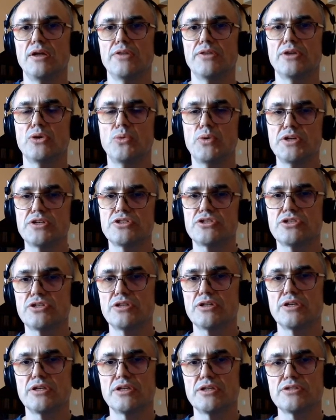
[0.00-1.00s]
The
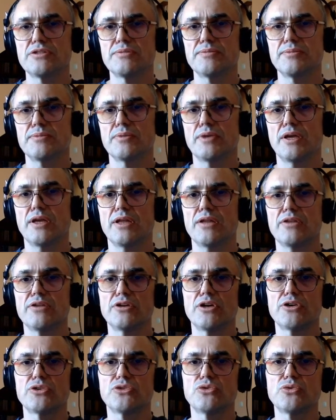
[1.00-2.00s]
question is, and
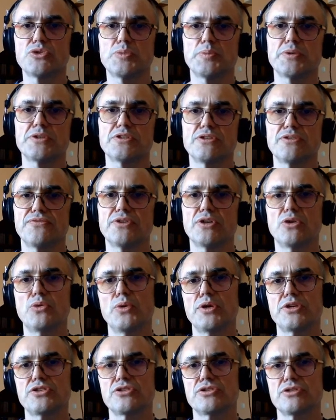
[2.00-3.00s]
there are two specific
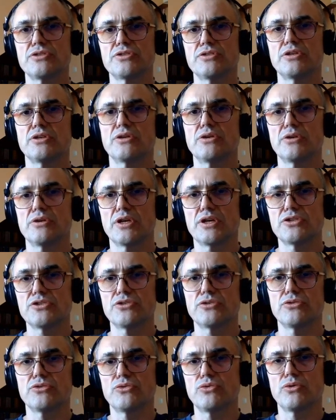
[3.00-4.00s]
questions in
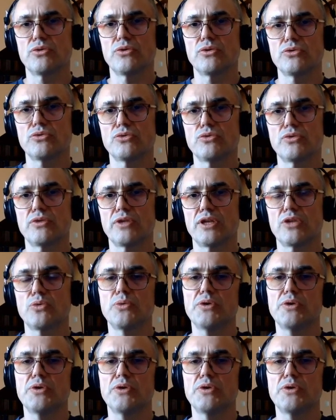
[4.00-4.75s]
connection to that.